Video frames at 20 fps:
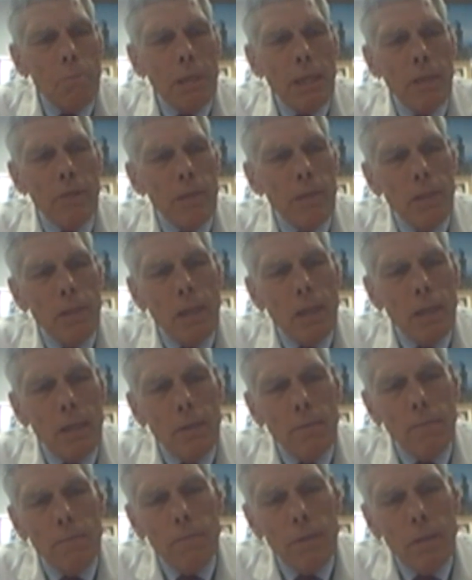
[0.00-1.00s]
the battery
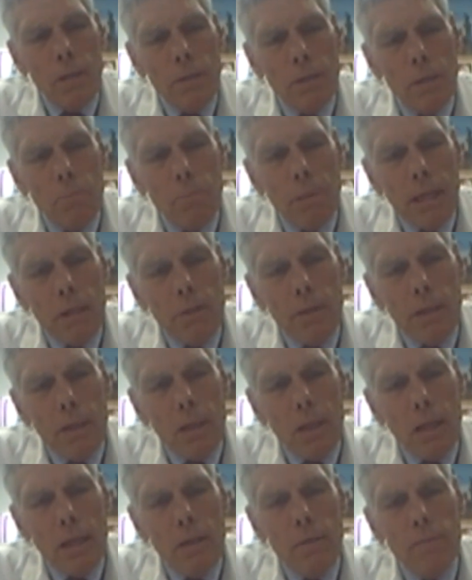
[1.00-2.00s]
life. The battery
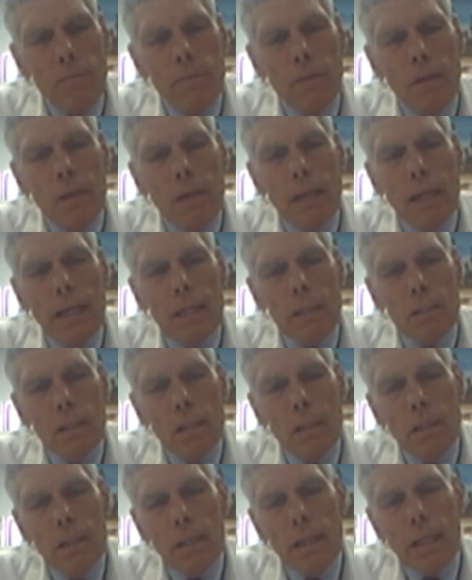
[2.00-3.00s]
life has
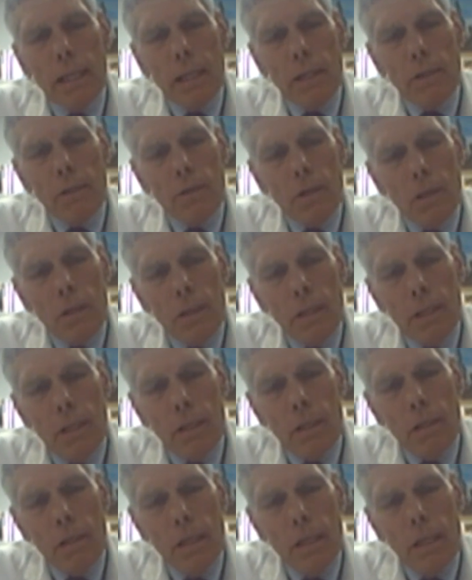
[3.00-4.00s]
an indicator on
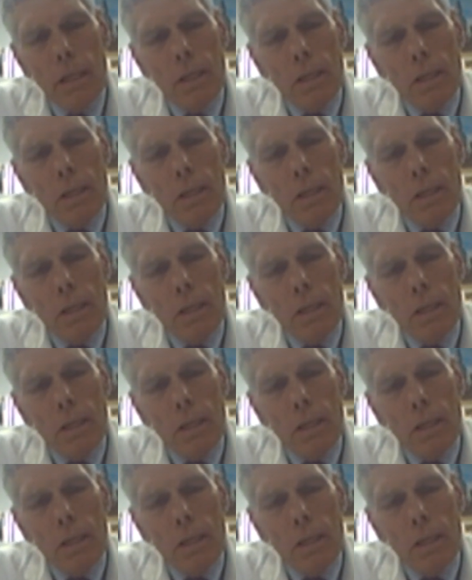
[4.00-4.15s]
here.